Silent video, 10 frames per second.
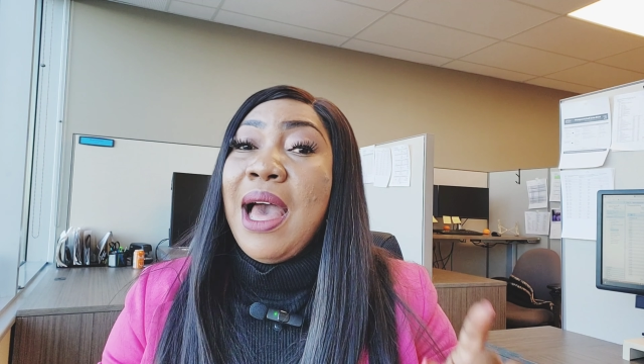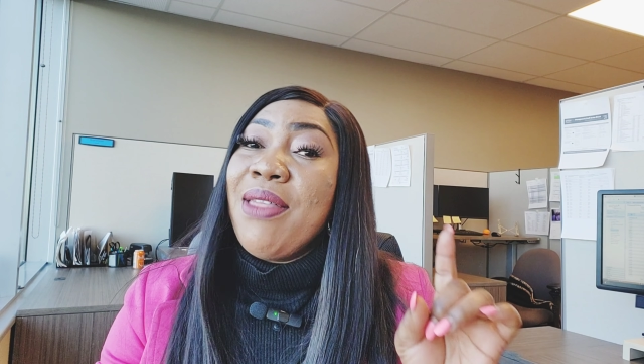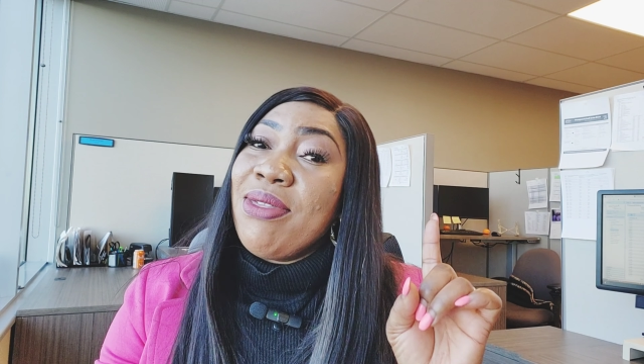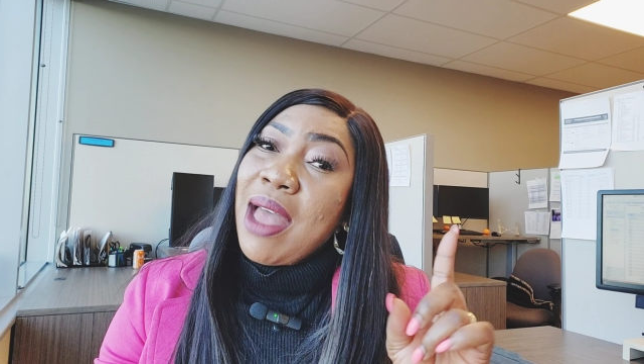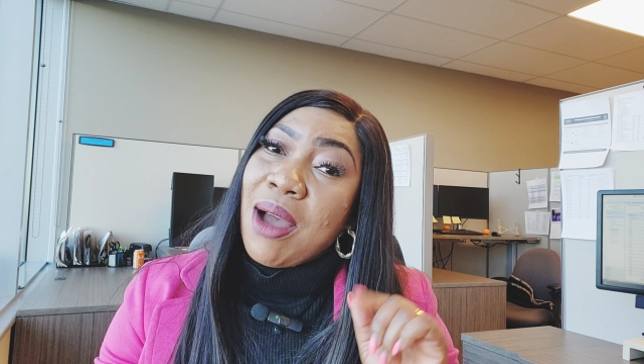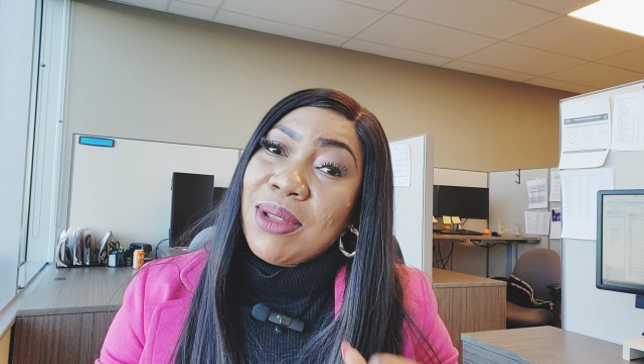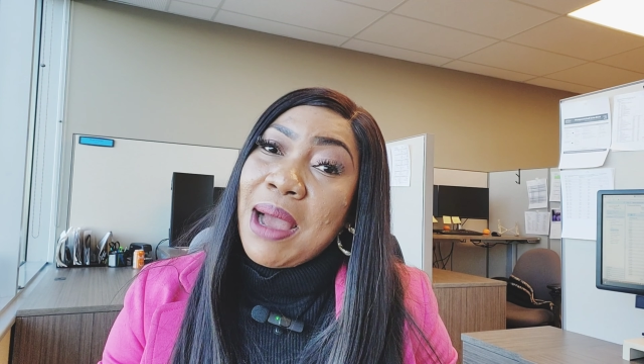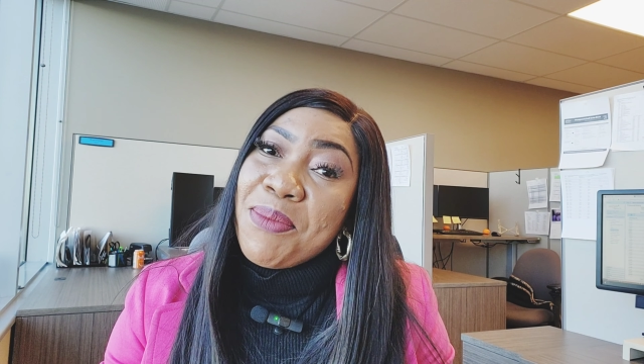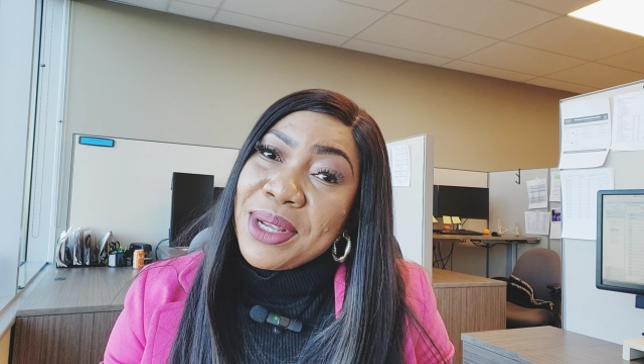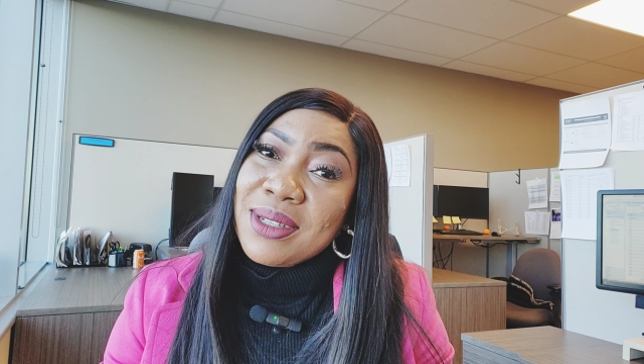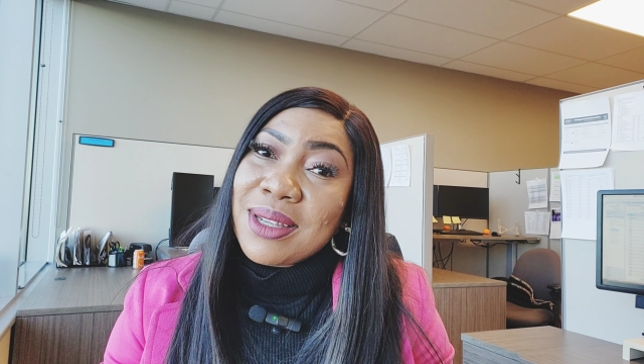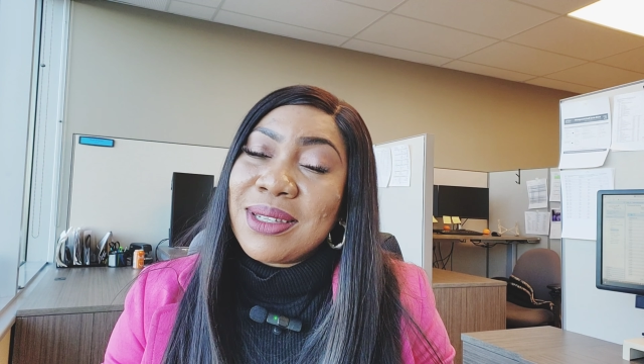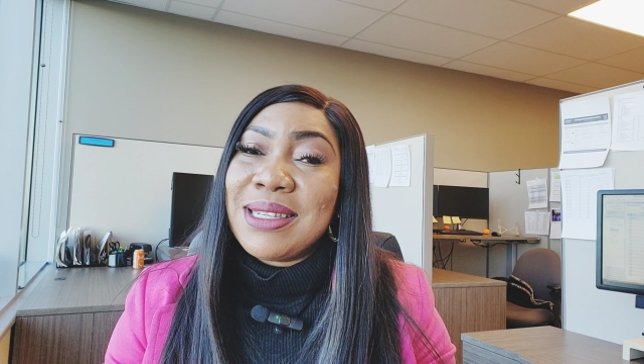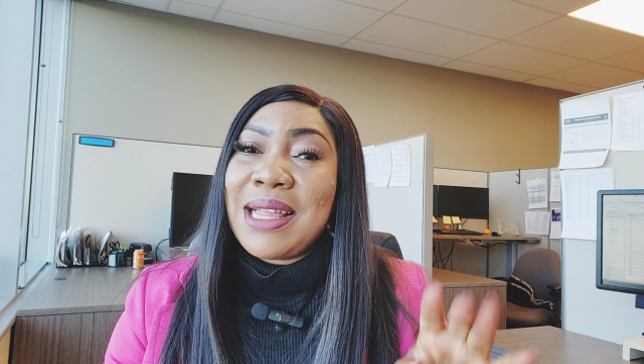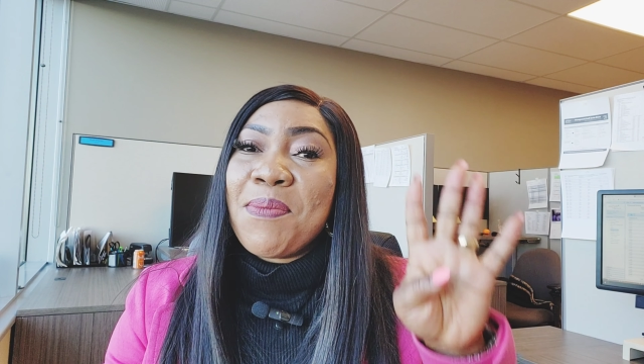And now that brings us
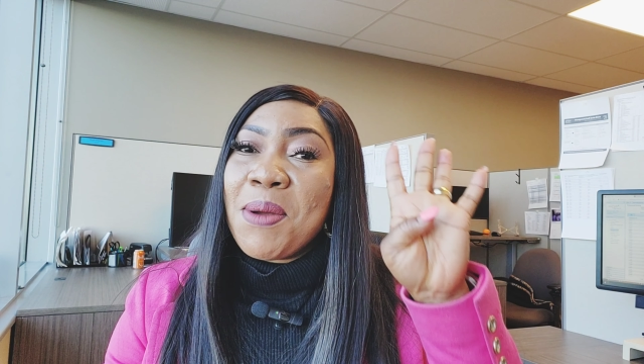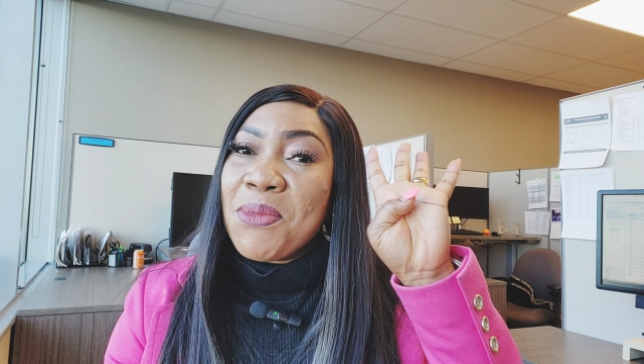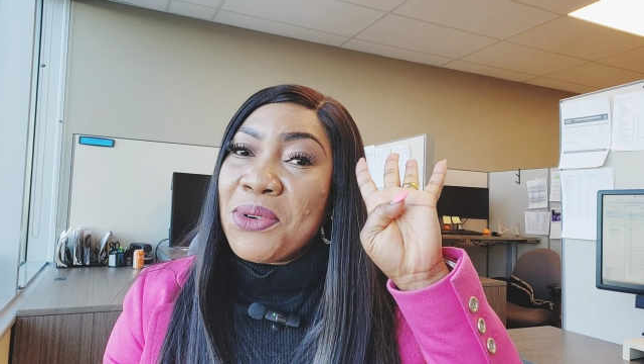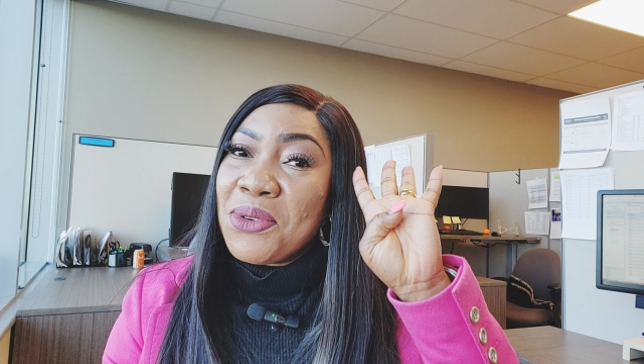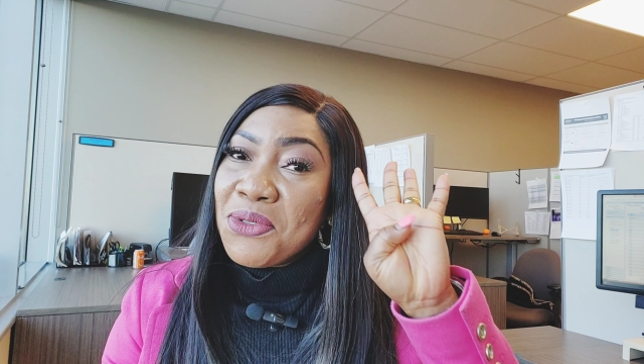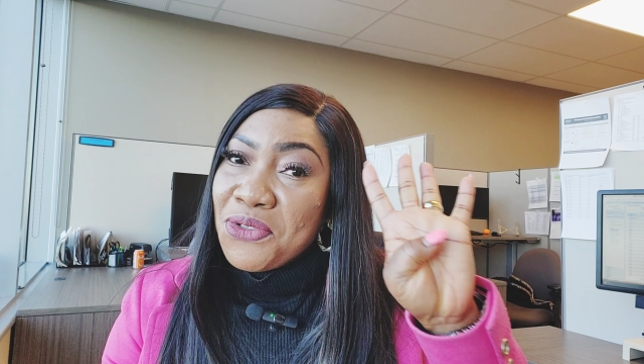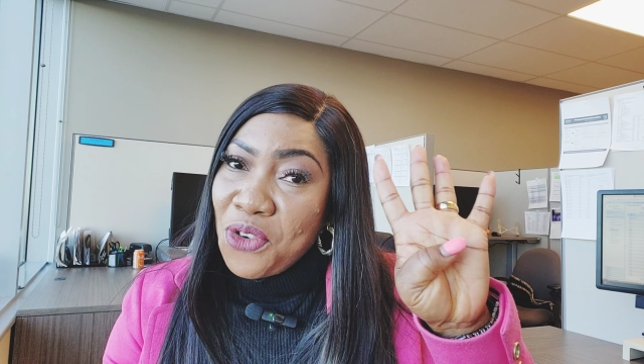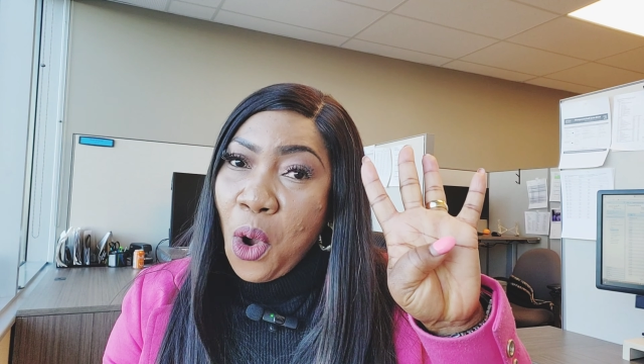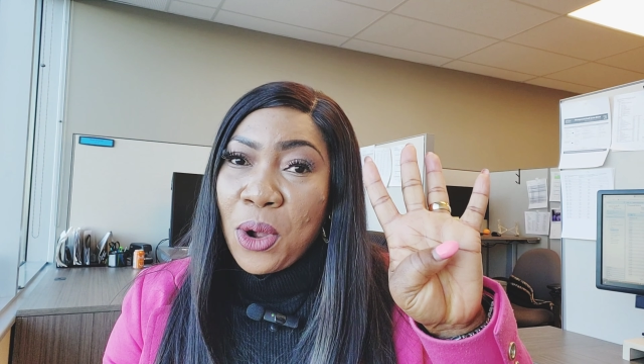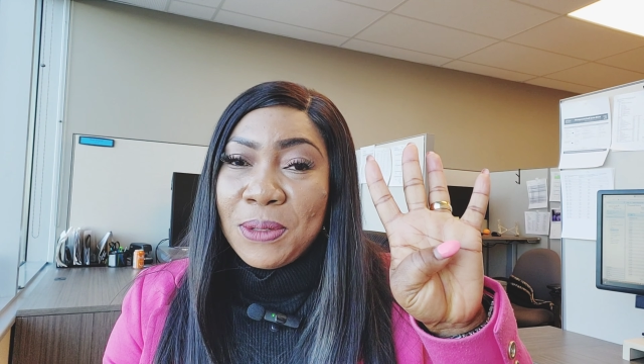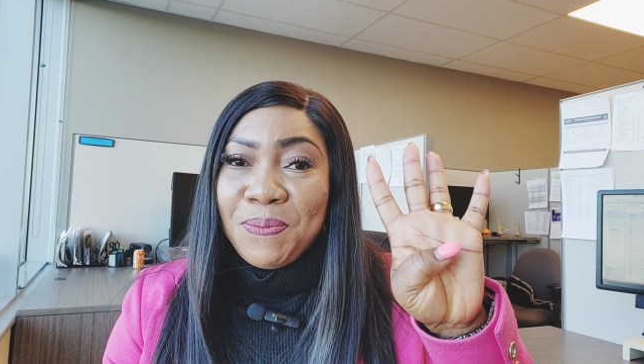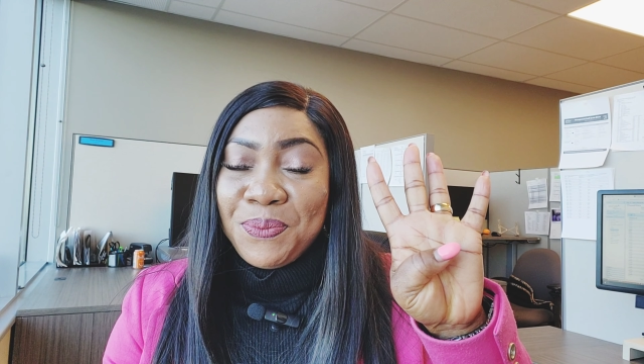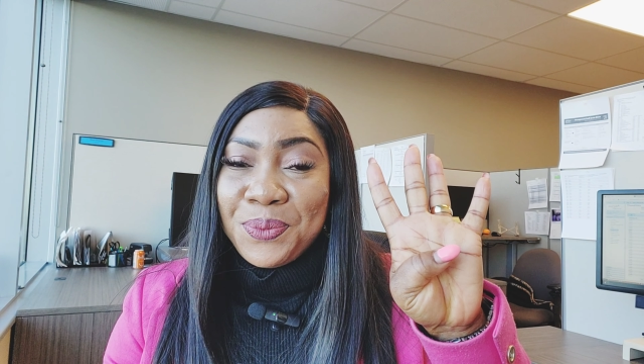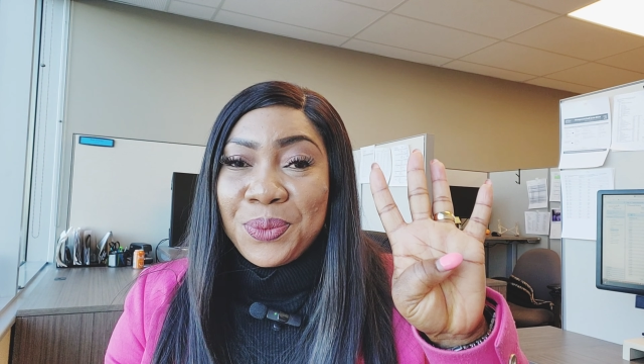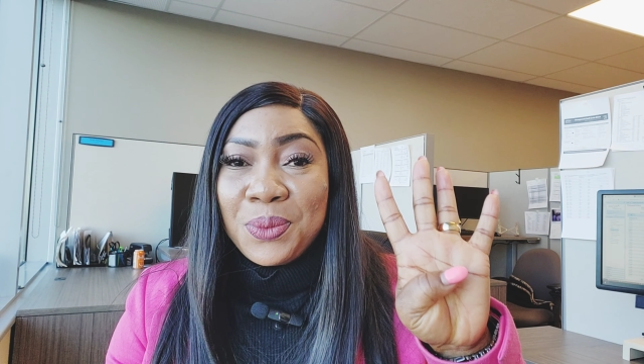to step number 4.
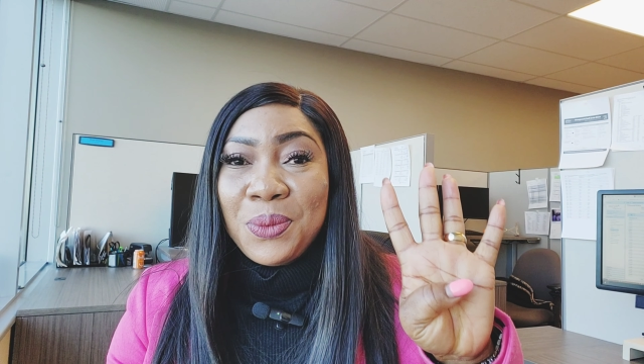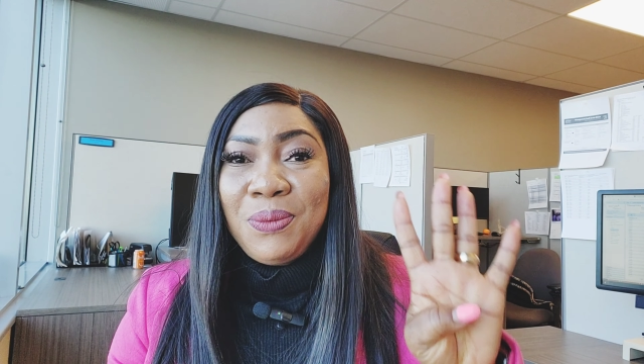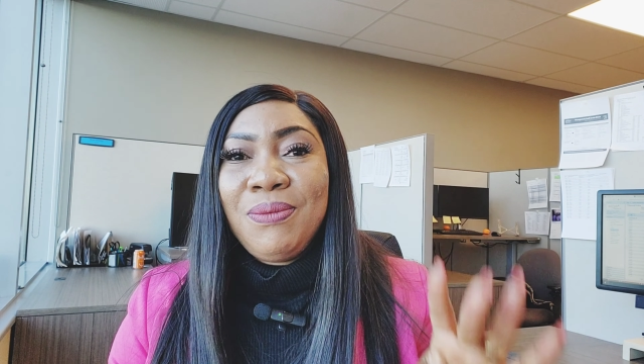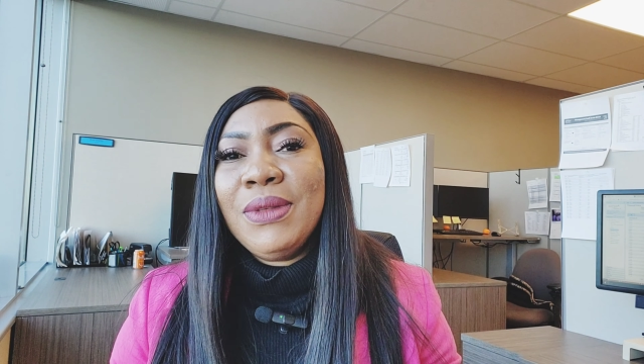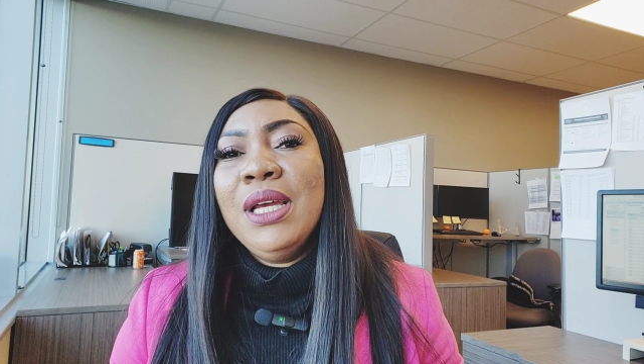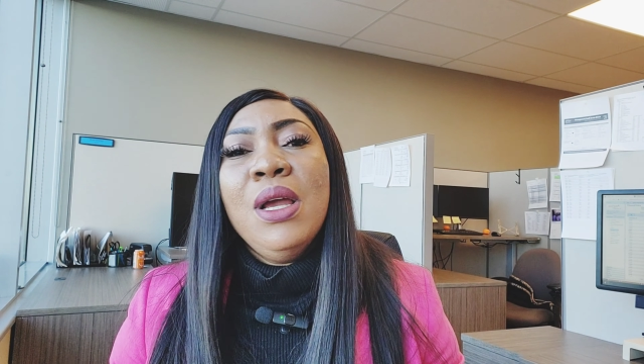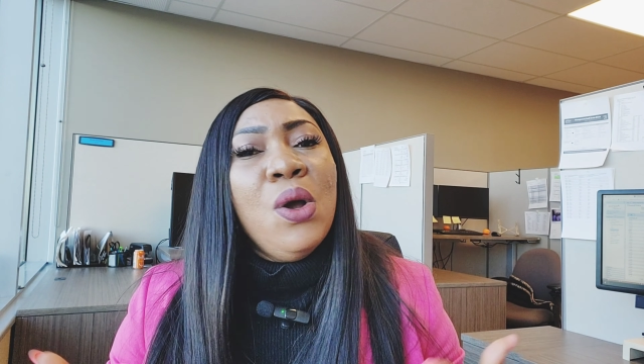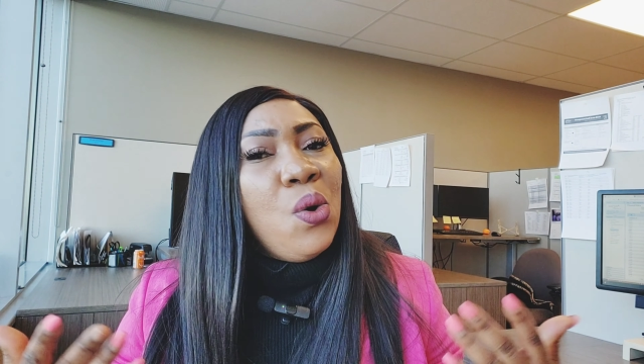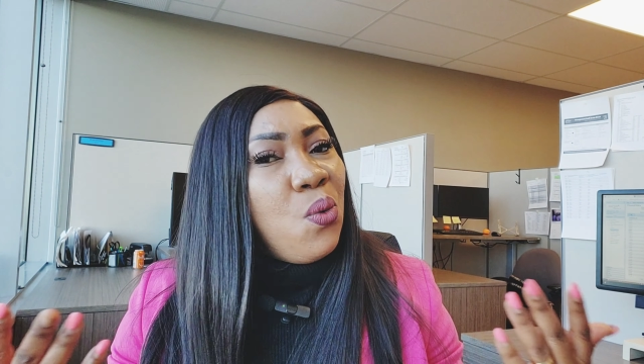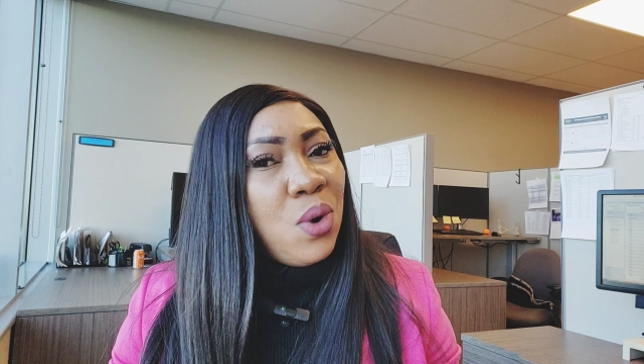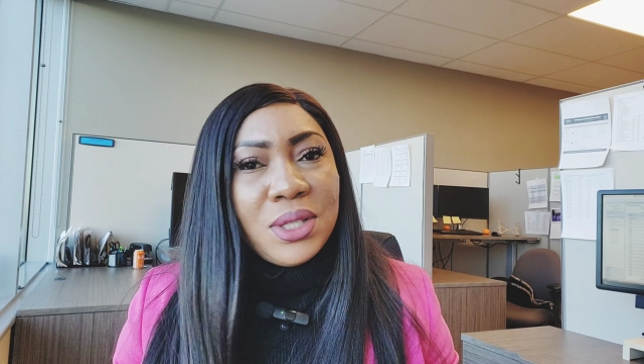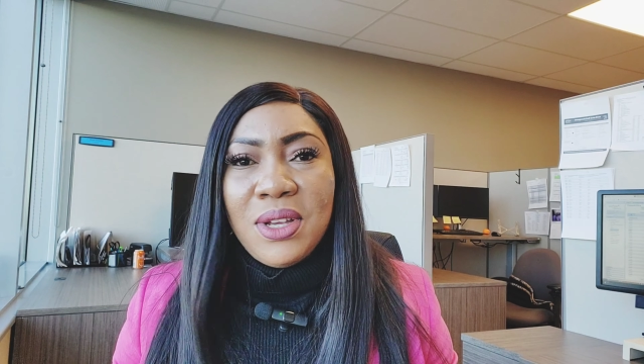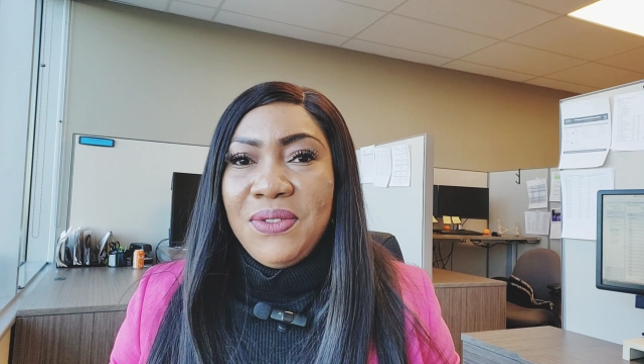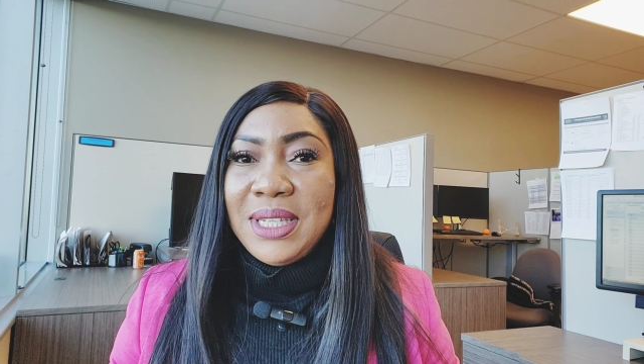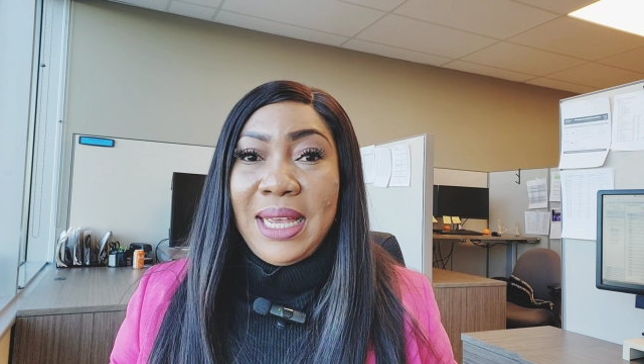Once
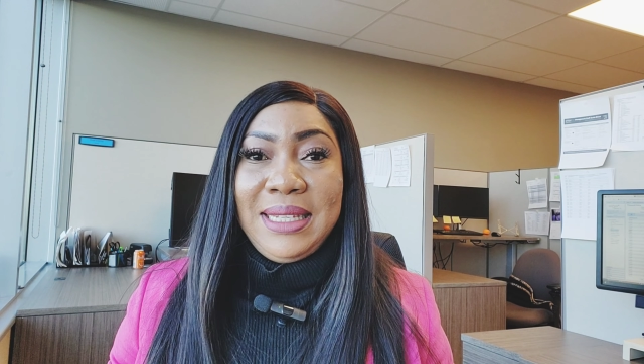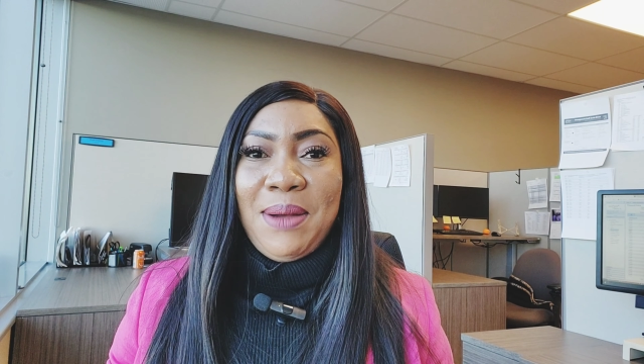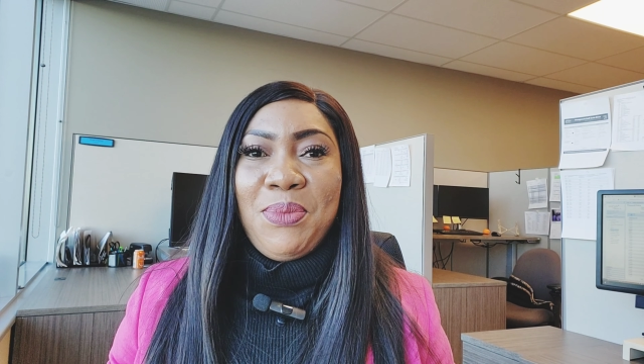your visa is